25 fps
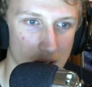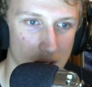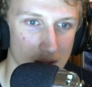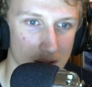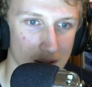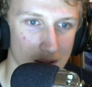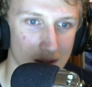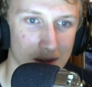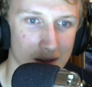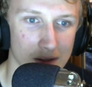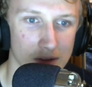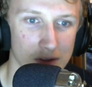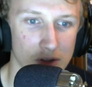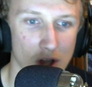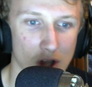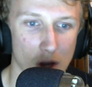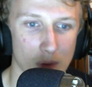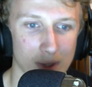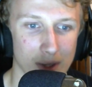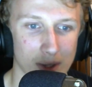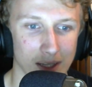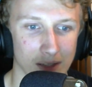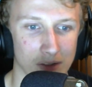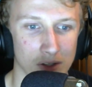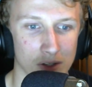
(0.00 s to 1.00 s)

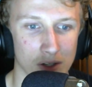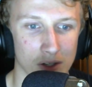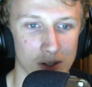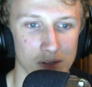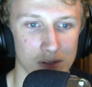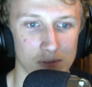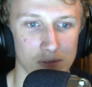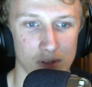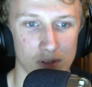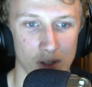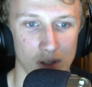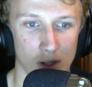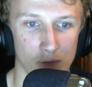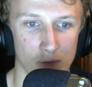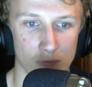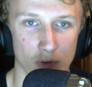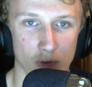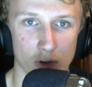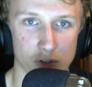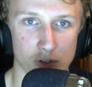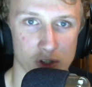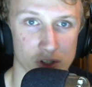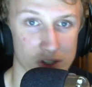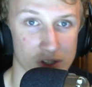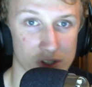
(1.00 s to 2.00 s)
knowing that you know
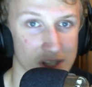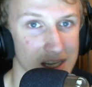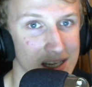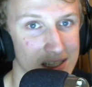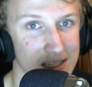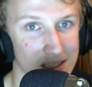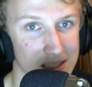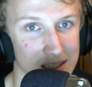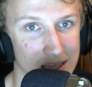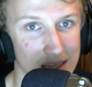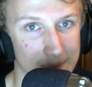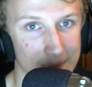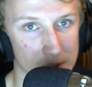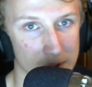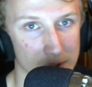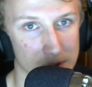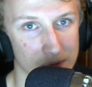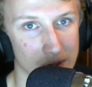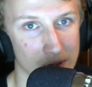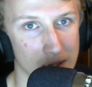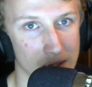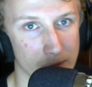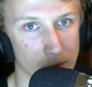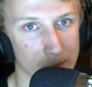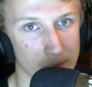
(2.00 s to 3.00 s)
Rodgers isn't their most
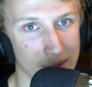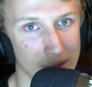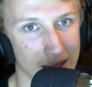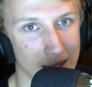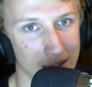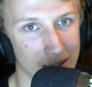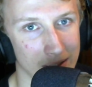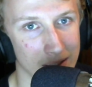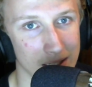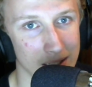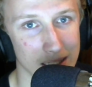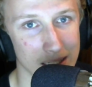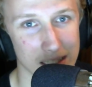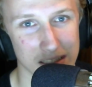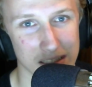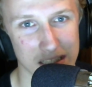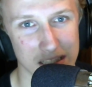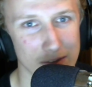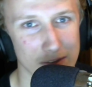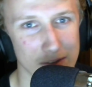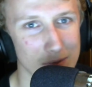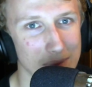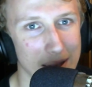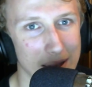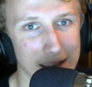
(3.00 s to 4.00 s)
favourite man, give
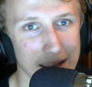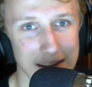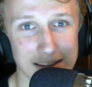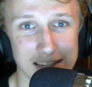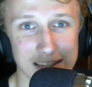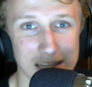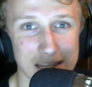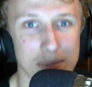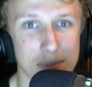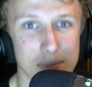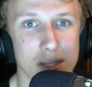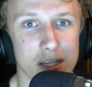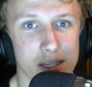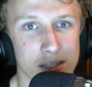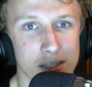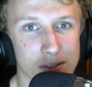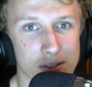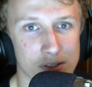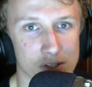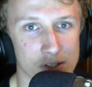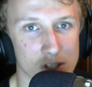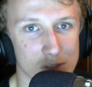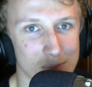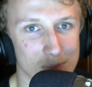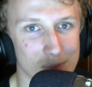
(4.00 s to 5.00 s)
him 80 million to
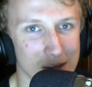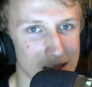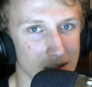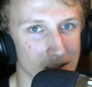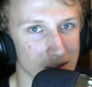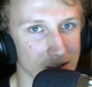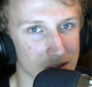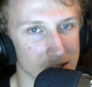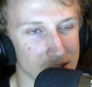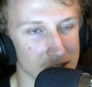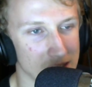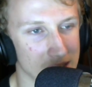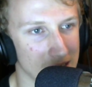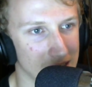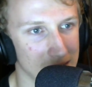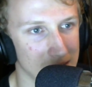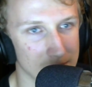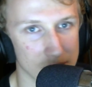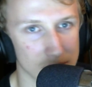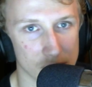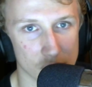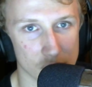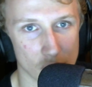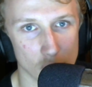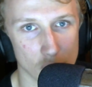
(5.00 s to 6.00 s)
spend and sack him
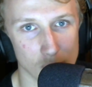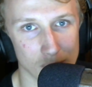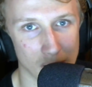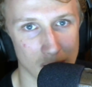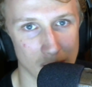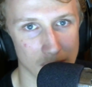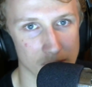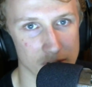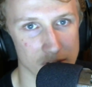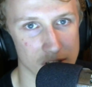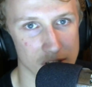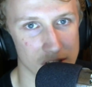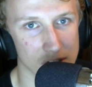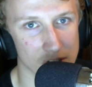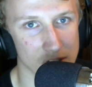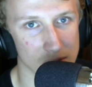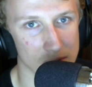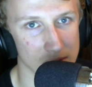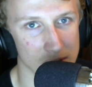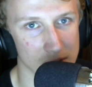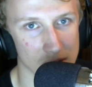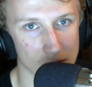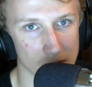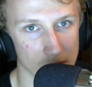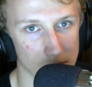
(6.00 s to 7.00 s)
two months into his
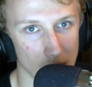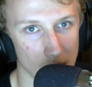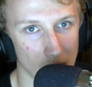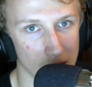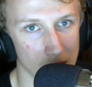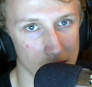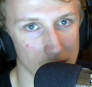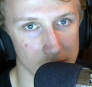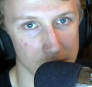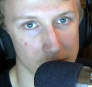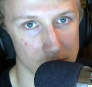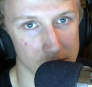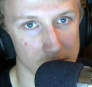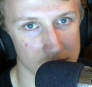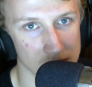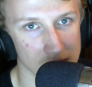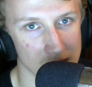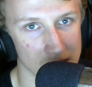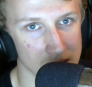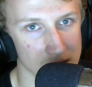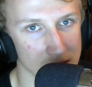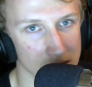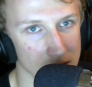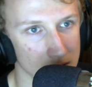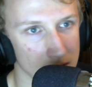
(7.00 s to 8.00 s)
like, new
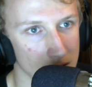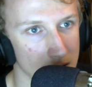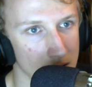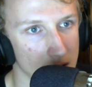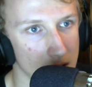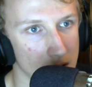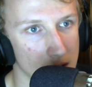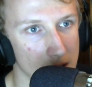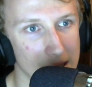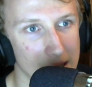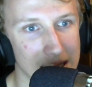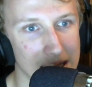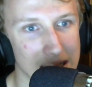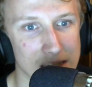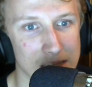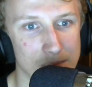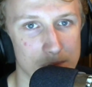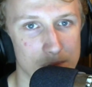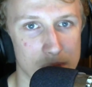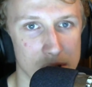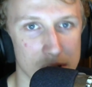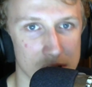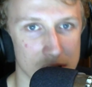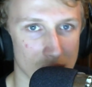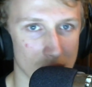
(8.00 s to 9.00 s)
season is
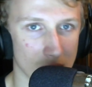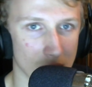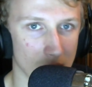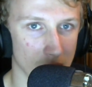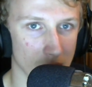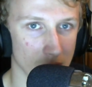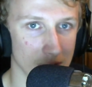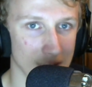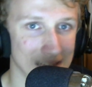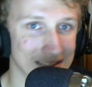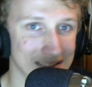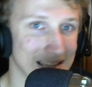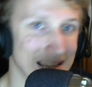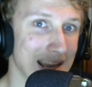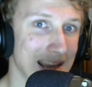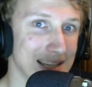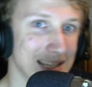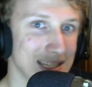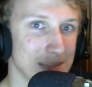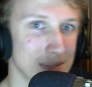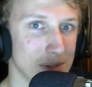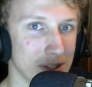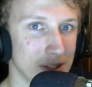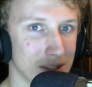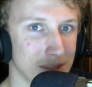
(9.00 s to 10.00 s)
bizarre. That's 80
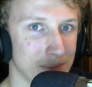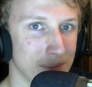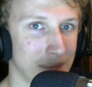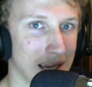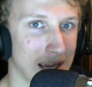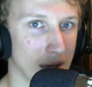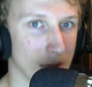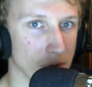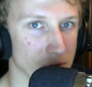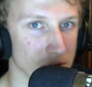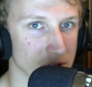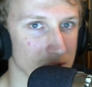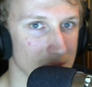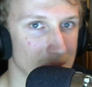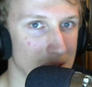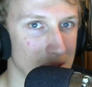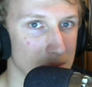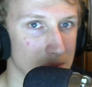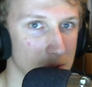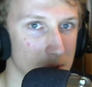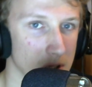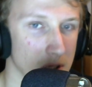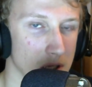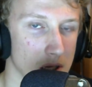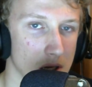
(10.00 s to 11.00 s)
million pounds that
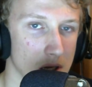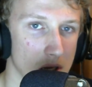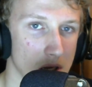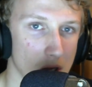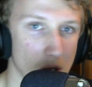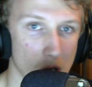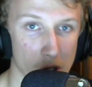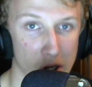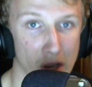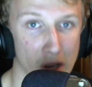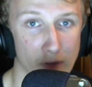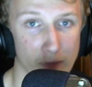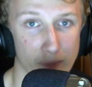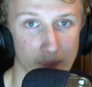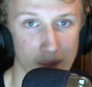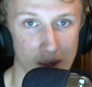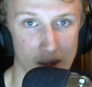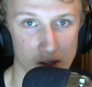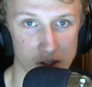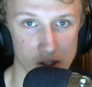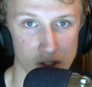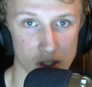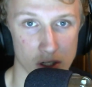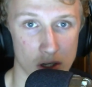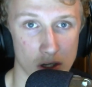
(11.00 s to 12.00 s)
maybe another
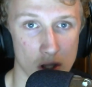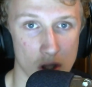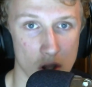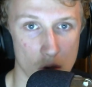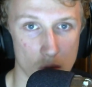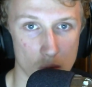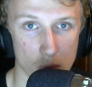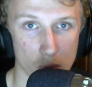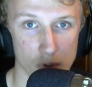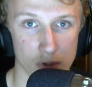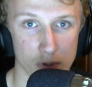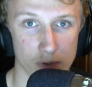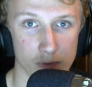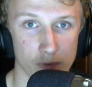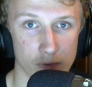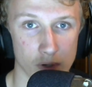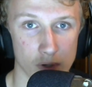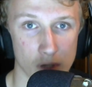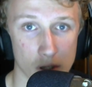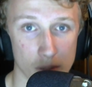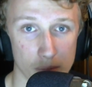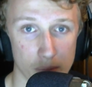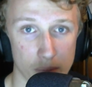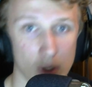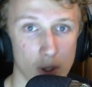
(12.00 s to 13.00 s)
manager would have
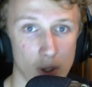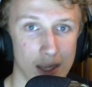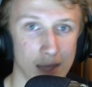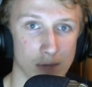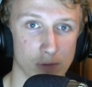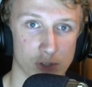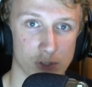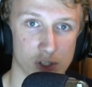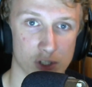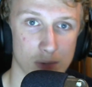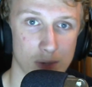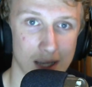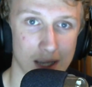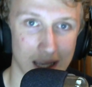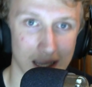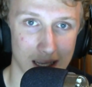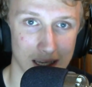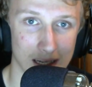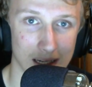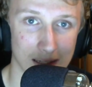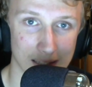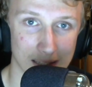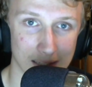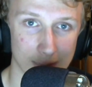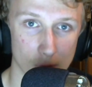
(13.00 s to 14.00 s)
put elsewhere.
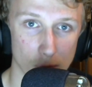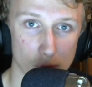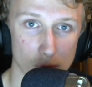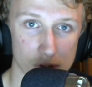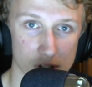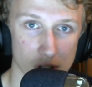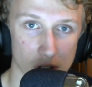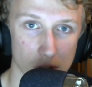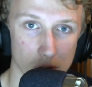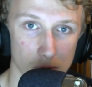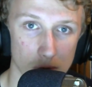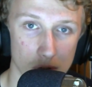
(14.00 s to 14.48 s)
They've also